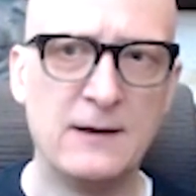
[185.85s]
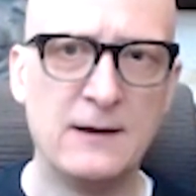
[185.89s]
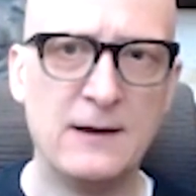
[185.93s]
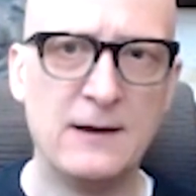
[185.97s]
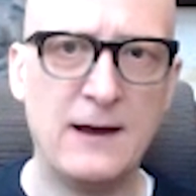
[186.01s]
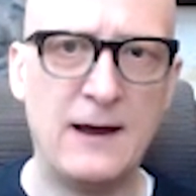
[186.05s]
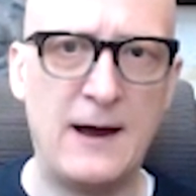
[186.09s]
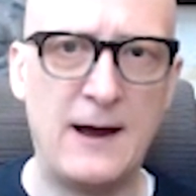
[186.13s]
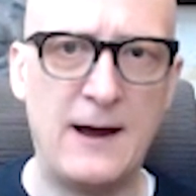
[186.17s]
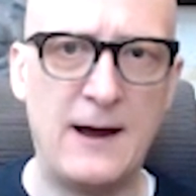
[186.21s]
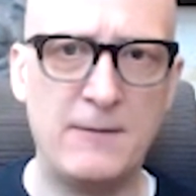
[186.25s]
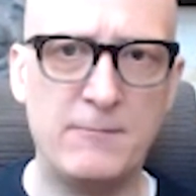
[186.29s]

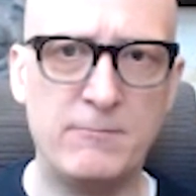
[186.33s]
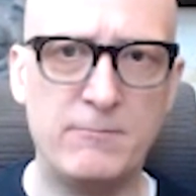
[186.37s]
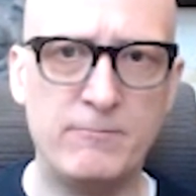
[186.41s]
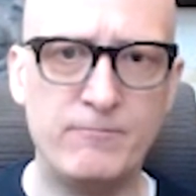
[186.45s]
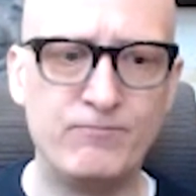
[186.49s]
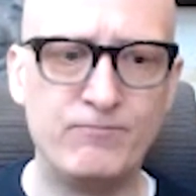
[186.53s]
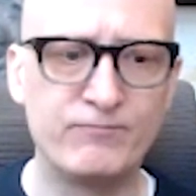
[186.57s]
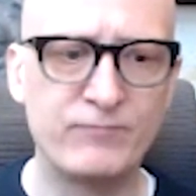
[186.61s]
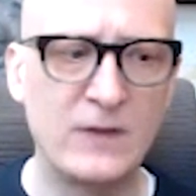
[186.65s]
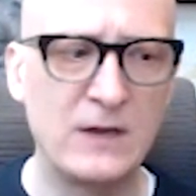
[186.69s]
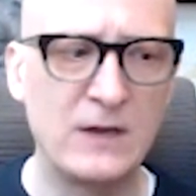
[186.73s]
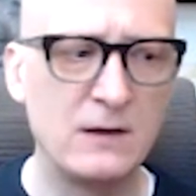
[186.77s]

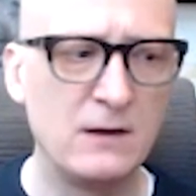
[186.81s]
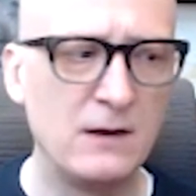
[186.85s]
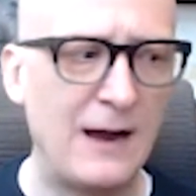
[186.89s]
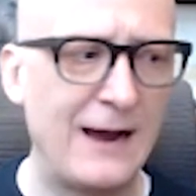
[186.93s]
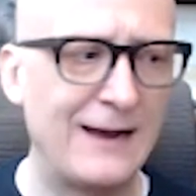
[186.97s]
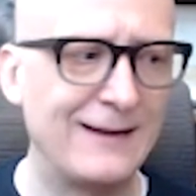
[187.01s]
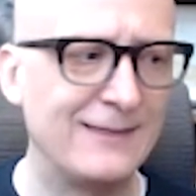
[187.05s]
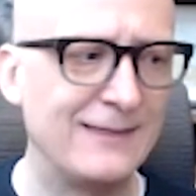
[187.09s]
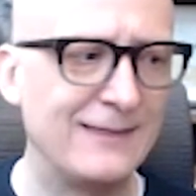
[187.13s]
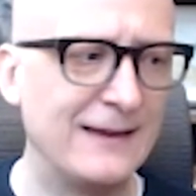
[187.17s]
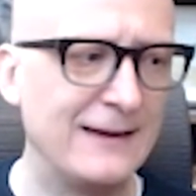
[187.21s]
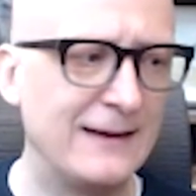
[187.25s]
I
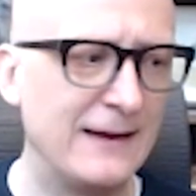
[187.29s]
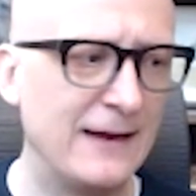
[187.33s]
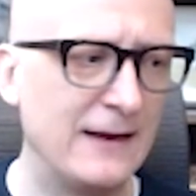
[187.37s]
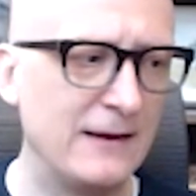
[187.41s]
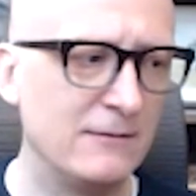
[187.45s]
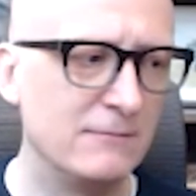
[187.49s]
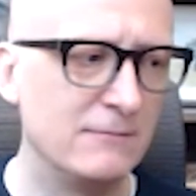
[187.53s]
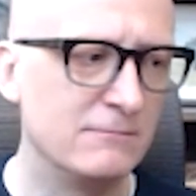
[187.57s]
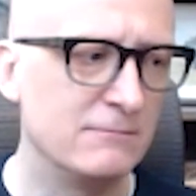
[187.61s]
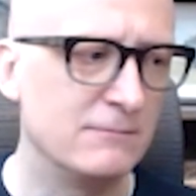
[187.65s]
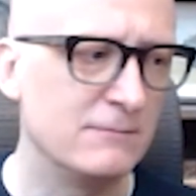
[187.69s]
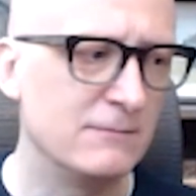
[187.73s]
think
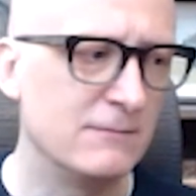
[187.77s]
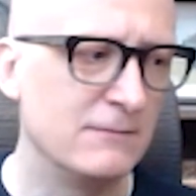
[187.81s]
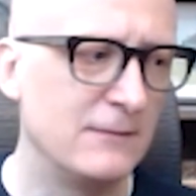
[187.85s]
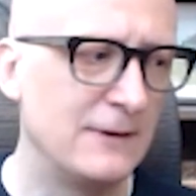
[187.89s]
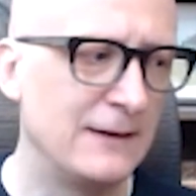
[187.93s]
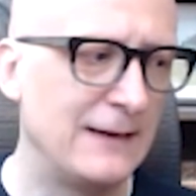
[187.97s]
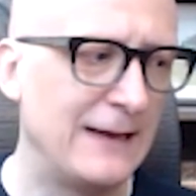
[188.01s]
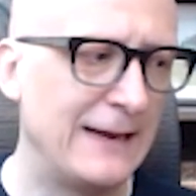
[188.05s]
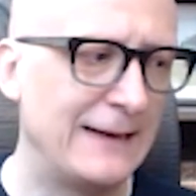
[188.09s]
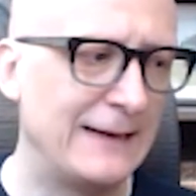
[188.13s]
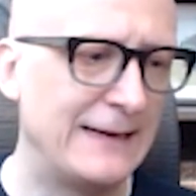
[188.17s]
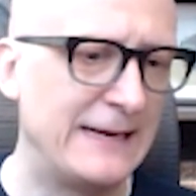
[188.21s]
it
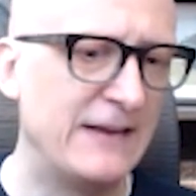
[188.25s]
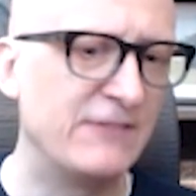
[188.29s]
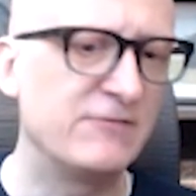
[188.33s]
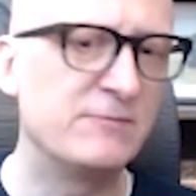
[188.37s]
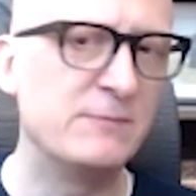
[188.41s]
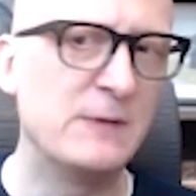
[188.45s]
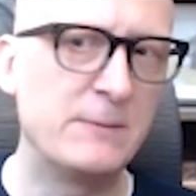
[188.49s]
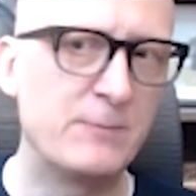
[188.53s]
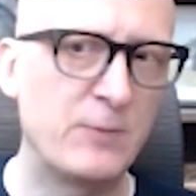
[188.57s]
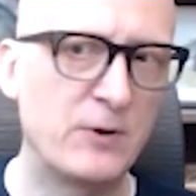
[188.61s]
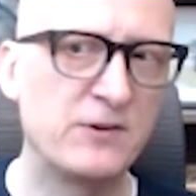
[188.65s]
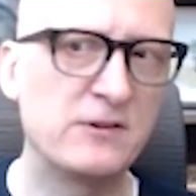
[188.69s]
gives
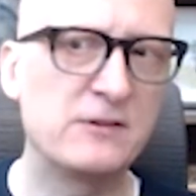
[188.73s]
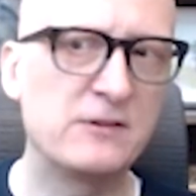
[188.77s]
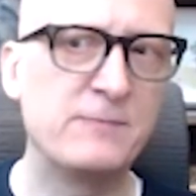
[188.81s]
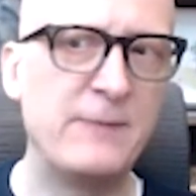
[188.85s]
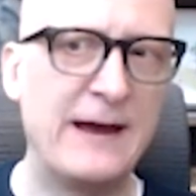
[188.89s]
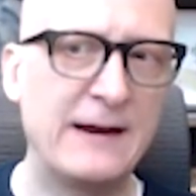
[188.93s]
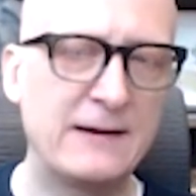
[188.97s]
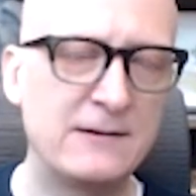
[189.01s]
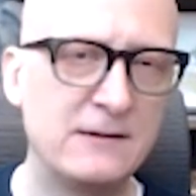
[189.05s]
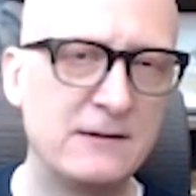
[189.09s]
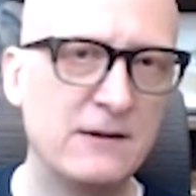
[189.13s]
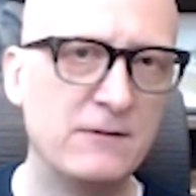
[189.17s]
me
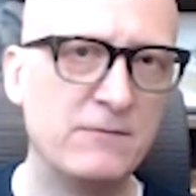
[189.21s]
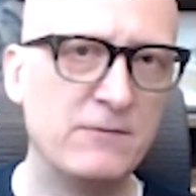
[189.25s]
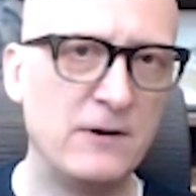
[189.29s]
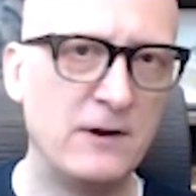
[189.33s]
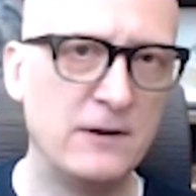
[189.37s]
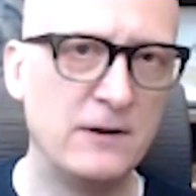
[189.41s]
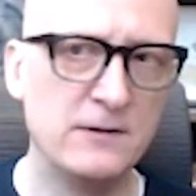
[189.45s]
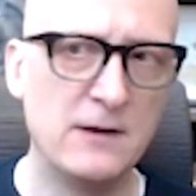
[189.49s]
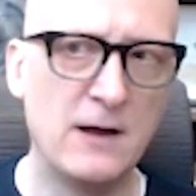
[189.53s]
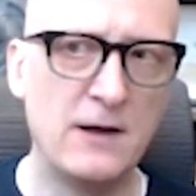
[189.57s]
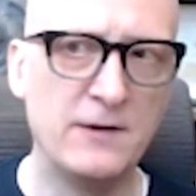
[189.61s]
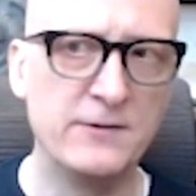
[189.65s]
perspective
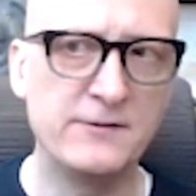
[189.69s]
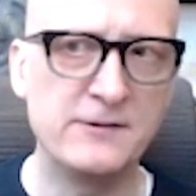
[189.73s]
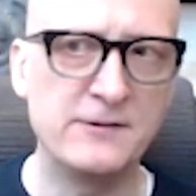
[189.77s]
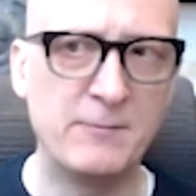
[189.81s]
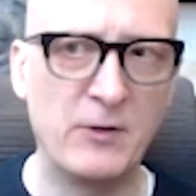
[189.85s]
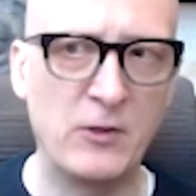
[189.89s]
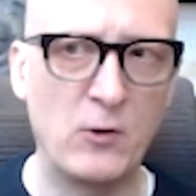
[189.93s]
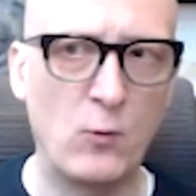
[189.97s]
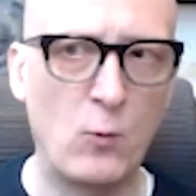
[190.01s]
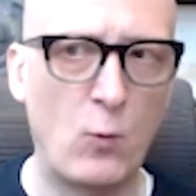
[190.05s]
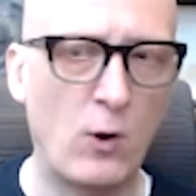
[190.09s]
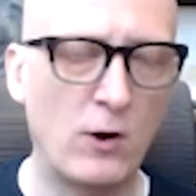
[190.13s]
on some of
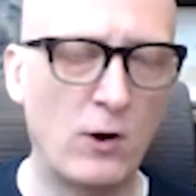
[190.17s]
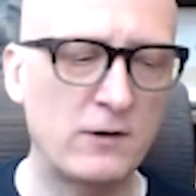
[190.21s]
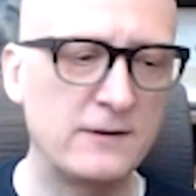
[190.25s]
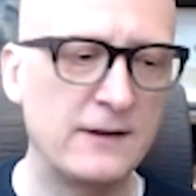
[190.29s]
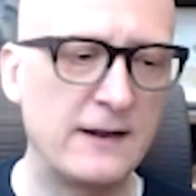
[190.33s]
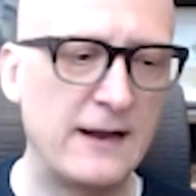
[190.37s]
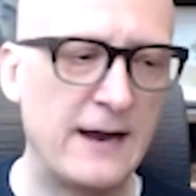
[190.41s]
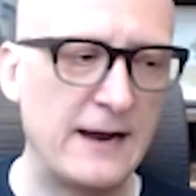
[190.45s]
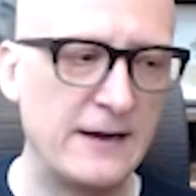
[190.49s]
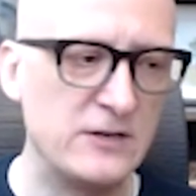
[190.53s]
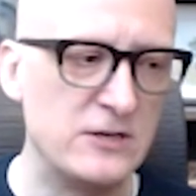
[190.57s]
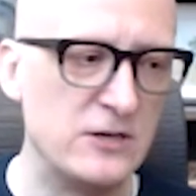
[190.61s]
the work that
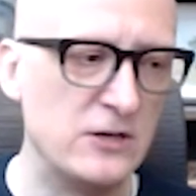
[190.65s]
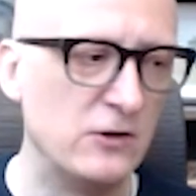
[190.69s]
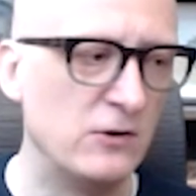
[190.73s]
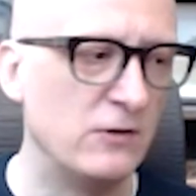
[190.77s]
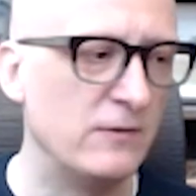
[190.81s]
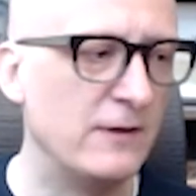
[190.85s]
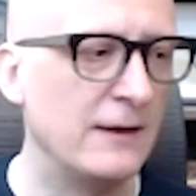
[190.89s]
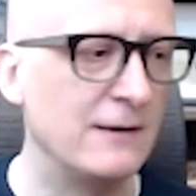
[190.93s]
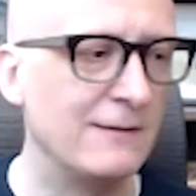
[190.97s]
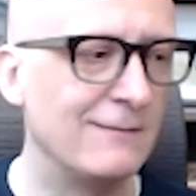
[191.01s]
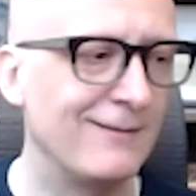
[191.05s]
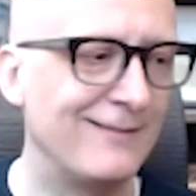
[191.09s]
I do,
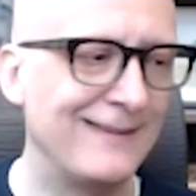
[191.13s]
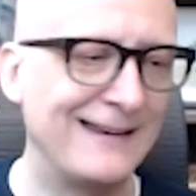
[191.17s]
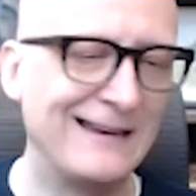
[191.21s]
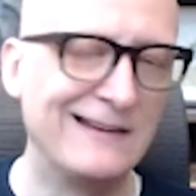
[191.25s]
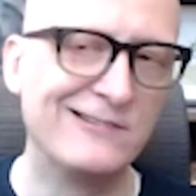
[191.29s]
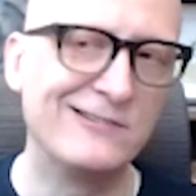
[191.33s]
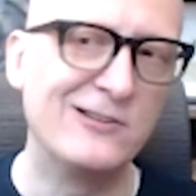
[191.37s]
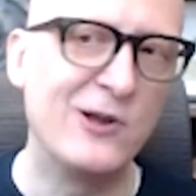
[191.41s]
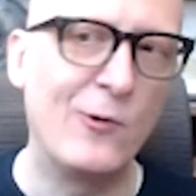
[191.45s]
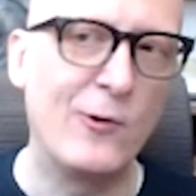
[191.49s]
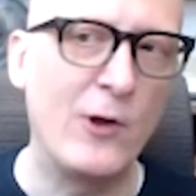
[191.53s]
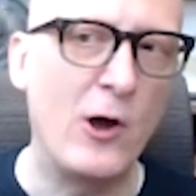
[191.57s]
that things
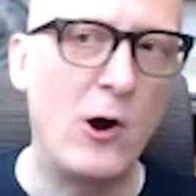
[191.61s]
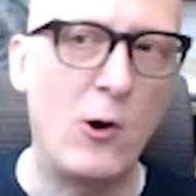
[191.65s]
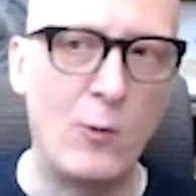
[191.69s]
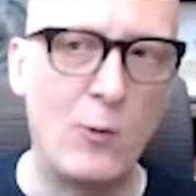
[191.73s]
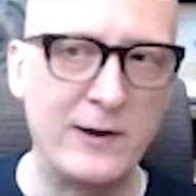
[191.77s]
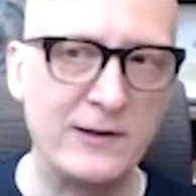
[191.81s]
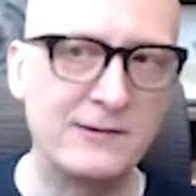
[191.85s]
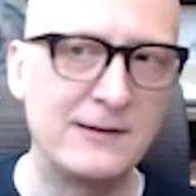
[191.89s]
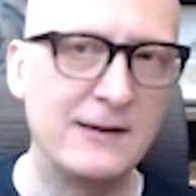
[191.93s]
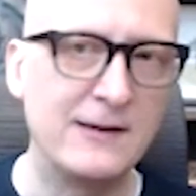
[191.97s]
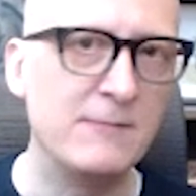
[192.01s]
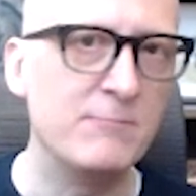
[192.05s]
don't
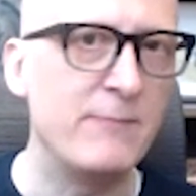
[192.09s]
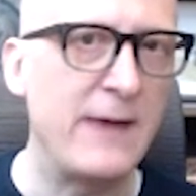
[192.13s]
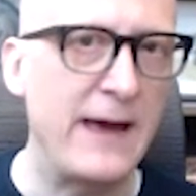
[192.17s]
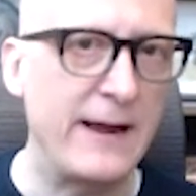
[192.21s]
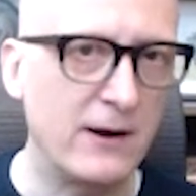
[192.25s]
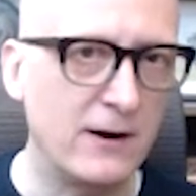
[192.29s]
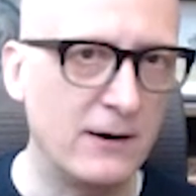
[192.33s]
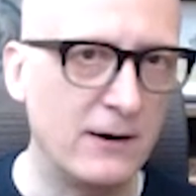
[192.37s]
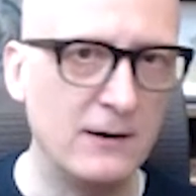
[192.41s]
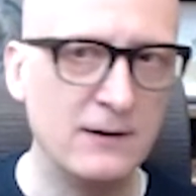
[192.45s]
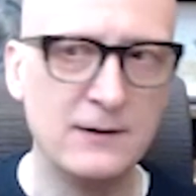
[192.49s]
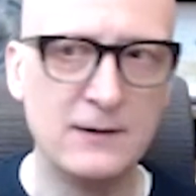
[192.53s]
always get
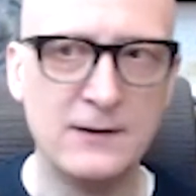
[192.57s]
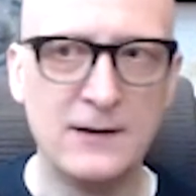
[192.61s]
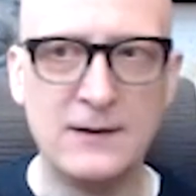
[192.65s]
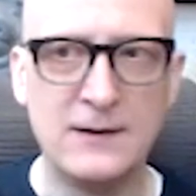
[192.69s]
better.